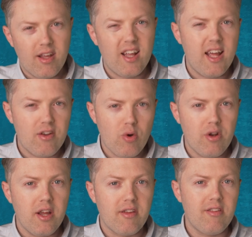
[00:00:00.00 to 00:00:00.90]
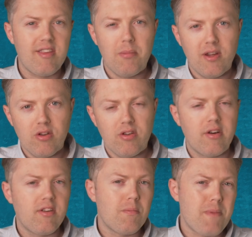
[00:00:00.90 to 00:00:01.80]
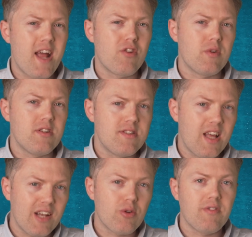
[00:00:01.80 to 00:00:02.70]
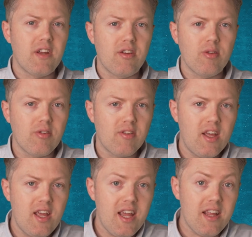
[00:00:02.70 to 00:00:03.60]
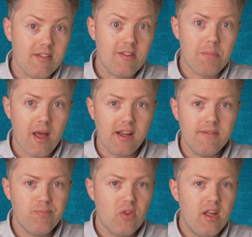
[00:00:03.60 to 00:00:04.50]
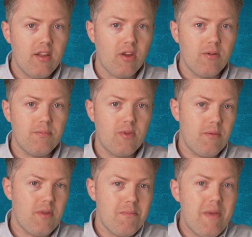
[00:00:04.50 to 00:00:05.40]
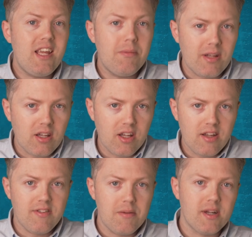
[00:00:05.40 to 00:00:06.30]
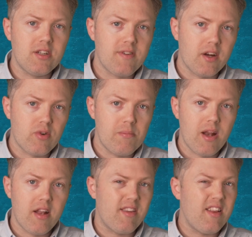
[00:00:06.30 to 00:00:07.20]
like electronics and semiconductors, batteries, electric vehicles in Spain. So maybe EV manufacturing plants